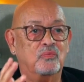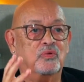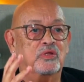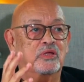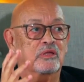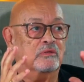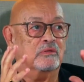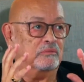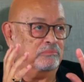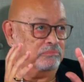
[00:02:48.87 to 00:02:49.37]

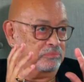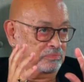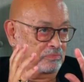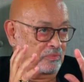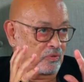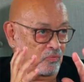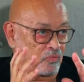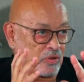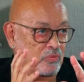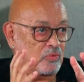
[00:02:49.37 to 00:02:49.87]
We'll
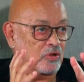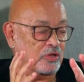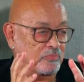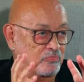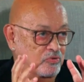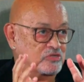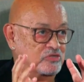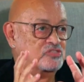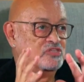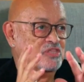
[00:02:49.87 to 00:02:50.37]
we want
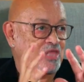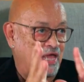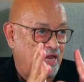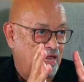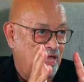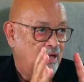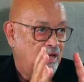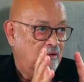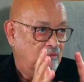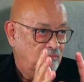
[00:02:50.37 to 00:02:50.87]
to push
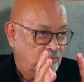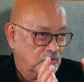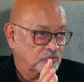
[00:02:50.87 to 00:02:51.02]
that out.